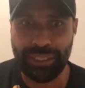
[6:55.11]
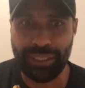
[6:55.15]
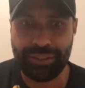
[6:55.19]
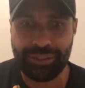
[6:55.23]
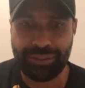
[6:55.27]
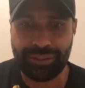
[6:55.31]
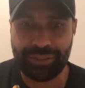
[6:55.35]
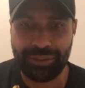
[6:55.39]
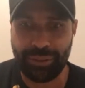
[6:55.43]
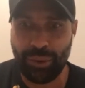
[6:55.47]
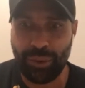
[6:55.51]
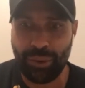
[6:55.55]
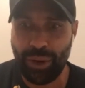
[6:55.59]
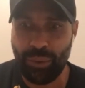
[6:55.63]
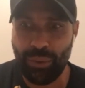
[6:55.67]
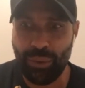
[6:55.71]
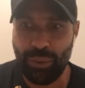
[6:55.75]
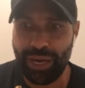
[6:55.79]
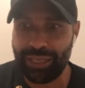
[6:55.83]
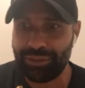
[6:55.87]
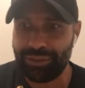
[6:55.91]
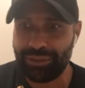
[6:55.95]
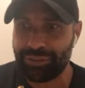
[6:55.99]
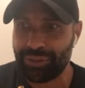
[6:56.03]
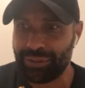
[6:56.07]
That's a
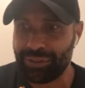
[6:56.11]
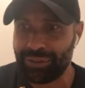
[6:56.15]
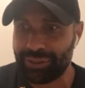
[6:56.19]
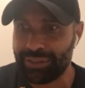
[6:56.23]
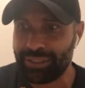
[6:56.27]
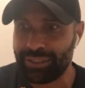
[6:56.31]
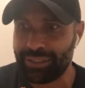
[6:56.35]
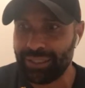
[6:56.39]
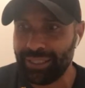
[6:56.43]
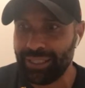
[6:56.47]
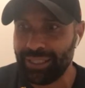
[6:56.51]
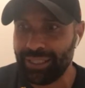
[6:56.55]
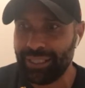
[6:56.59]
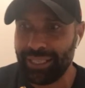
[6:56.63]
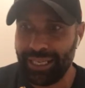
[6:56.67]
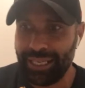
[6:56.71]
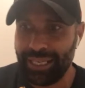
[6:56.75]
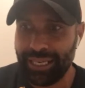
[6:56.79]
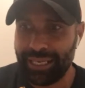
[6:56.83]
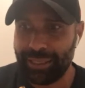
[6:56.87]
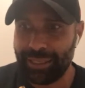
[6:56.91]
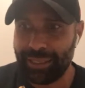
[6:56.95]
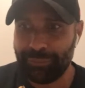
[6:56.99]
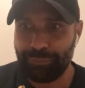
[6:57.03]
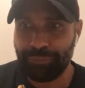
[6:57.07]
way of kind of
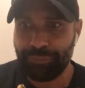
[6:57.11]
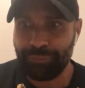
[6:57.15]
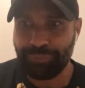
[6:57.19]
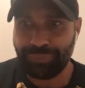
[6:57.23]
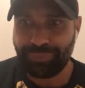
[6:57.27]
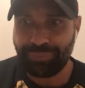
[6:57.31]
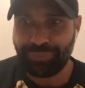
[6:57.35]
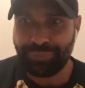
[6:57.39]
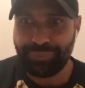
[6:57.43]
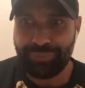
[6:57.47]
um,